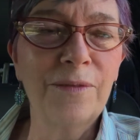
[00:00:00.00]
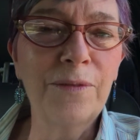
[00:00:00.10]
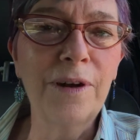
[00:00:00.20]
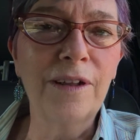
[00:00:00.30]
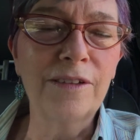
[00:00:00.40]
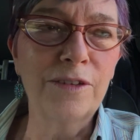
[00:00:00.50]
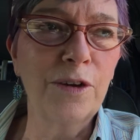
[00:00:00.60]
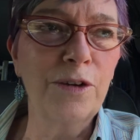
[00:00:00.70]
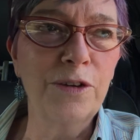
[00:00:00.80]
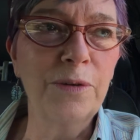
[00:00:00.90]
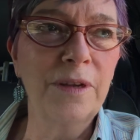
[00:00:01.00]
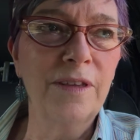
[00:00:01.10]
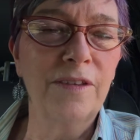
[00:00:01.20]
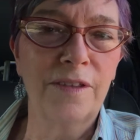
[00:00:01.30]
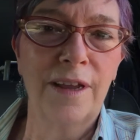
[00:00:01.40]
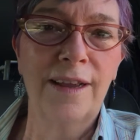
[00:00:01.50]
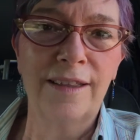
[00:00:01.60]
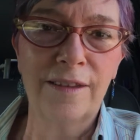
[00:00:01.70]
"Well, so you're doing this thing,